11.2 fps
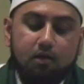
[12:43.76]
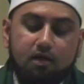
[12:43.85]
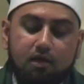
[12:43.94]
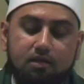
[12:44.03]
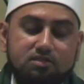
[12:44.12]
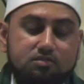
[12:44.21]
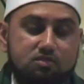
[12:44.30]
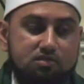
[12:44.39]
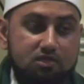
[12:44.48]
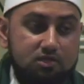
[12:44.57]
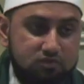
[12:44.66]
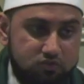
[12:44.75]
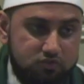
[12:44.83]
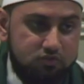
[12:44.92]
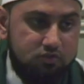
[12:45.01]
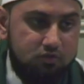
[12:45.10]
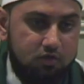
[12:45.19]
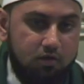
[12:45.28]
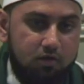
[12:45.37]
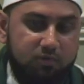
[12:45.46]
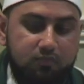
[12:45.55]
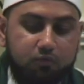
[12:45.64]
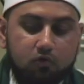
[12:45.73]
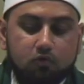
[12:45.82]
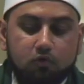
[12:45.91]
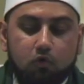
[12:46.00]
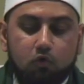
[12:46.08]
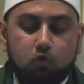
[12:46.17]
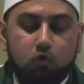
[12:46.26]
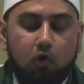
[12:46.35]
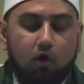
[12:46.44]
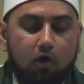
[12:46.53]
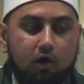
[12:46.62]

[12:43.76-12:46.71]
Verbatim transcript: It is these people who